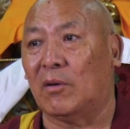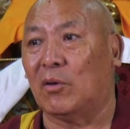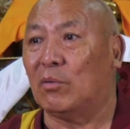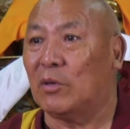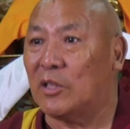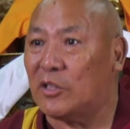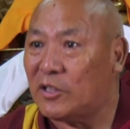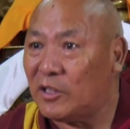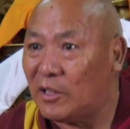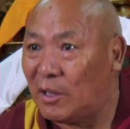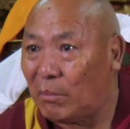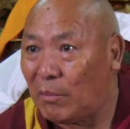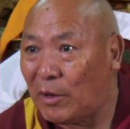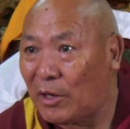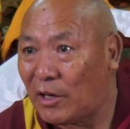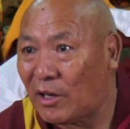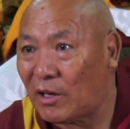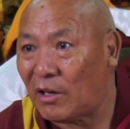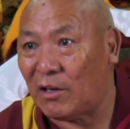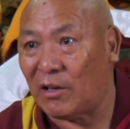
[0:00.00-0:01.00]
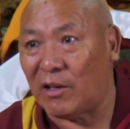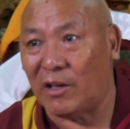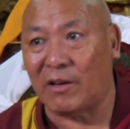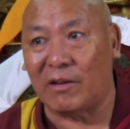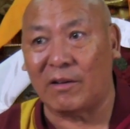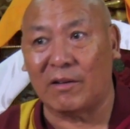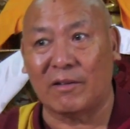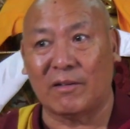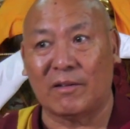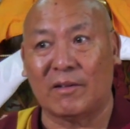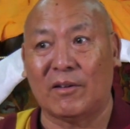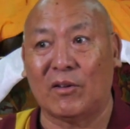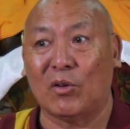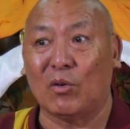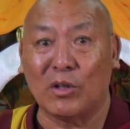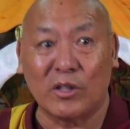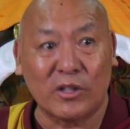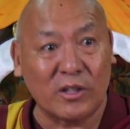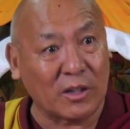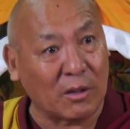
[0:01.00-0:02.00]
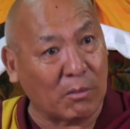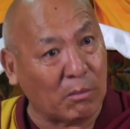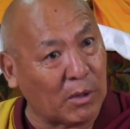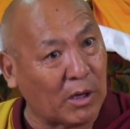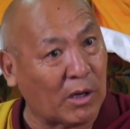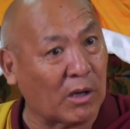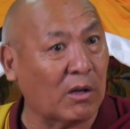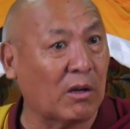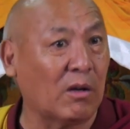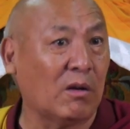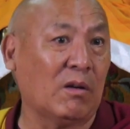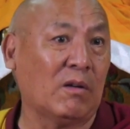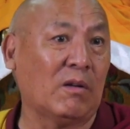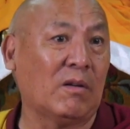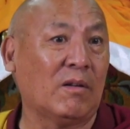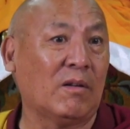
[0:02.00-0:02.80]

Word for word: You will see the miracle then. You will see the miracle.